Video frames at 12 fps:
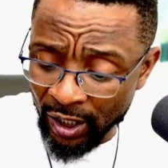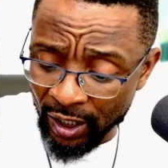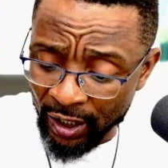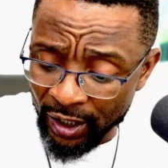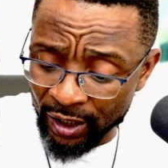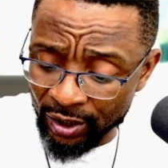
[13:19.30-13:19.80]

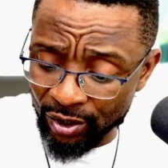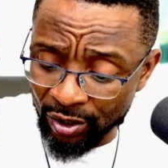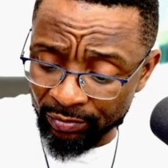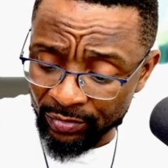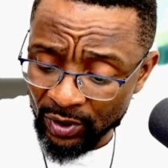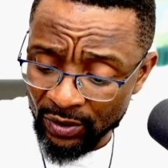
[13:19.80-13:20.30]

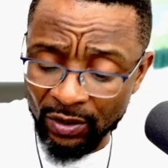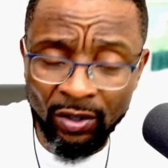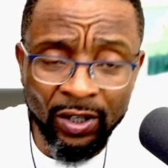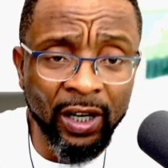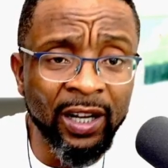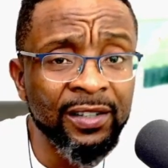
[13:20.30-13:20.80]
Kingdom? Say,
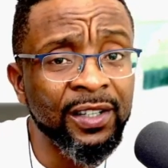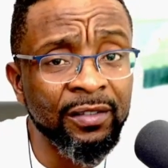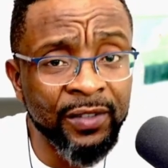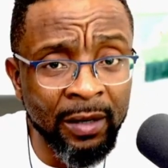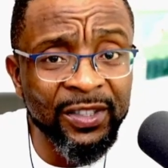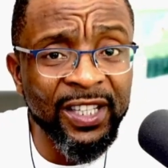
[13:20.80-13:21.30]
okay, let's give
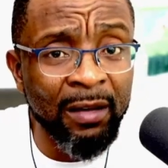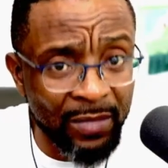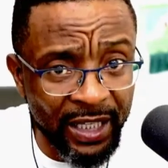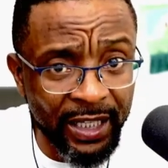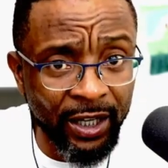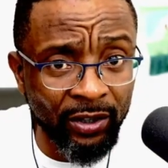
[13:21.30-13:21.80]
them 10
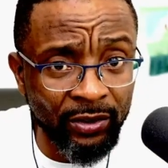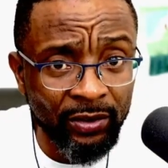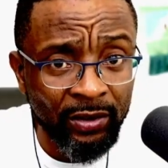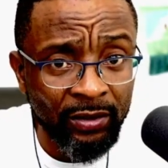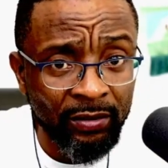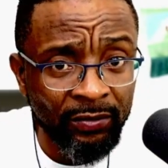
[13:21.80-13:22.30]
million
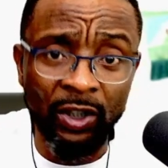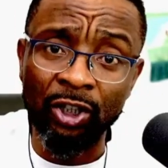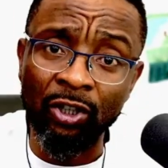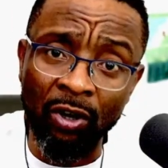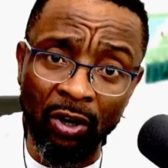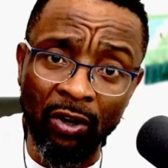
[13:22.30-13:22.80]
for the
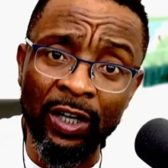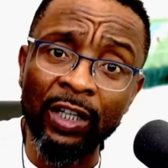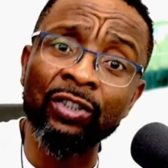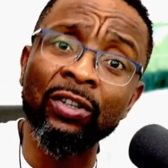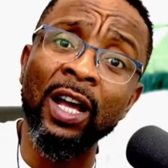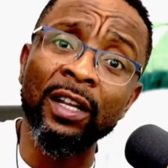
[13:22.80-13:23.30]

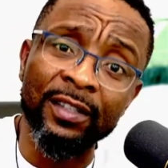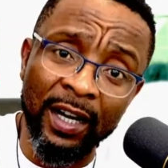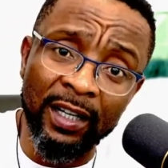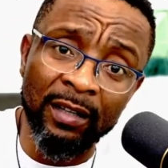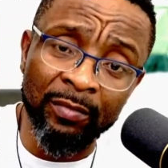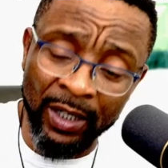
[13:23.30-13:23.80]
coronation and
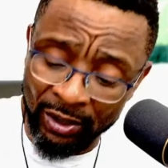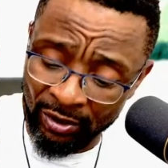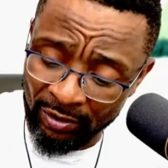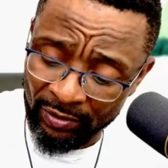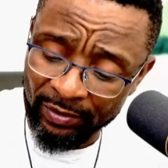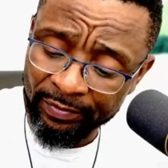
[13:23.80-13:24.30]

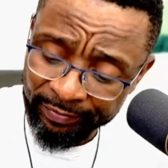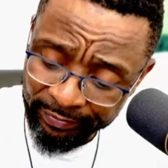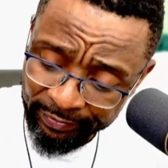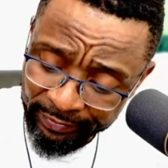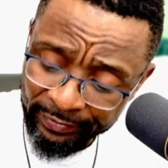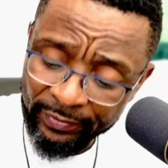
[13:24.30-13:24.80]
celebration.
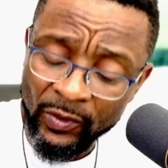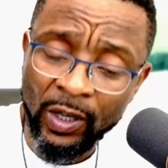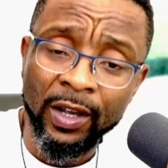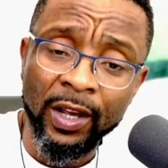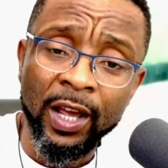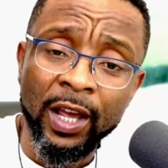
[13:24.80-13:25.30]

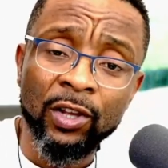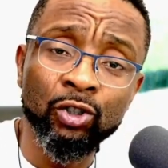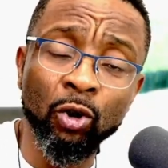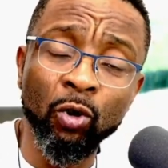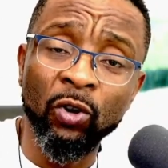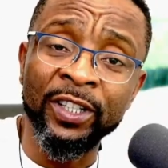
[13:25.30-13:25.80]

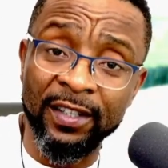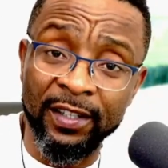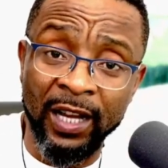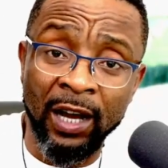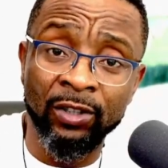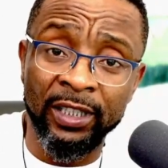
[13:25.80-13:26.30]
So this is
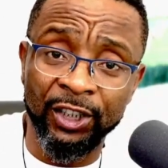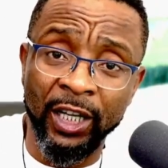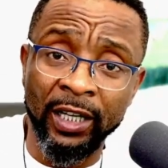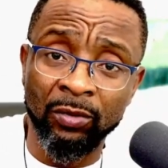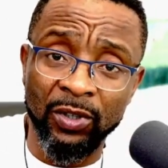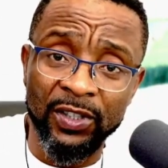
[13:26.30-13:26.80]
how the
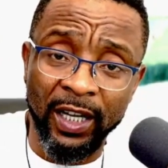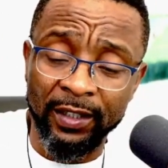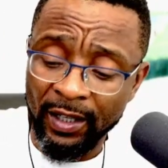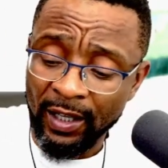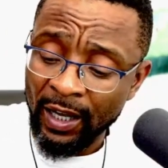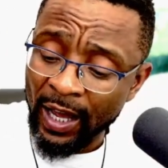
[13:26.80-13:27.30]
sharing will start.
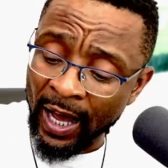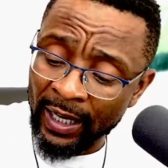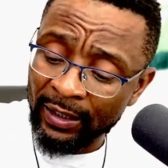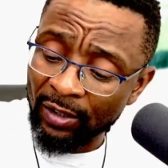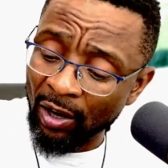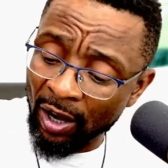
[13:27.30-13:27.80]

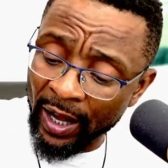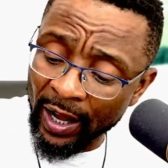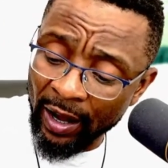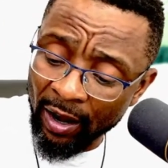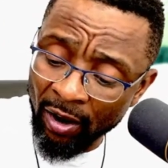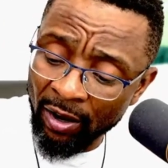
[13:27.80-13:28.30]
And
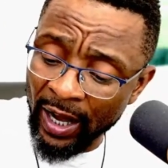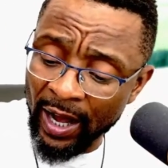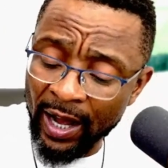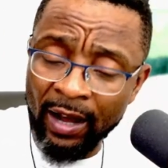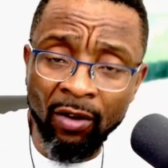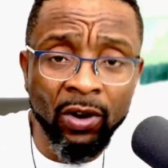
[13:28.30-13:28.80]

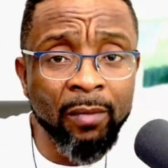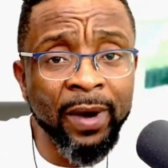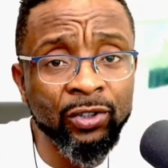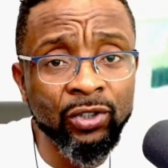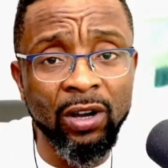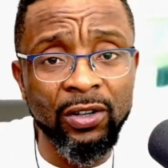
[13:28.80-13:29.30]
Oga, what
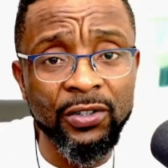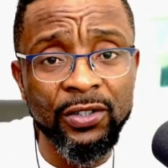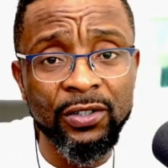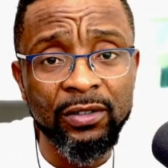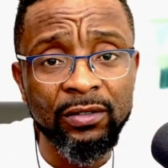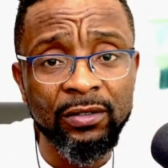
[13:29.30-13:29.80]
about us?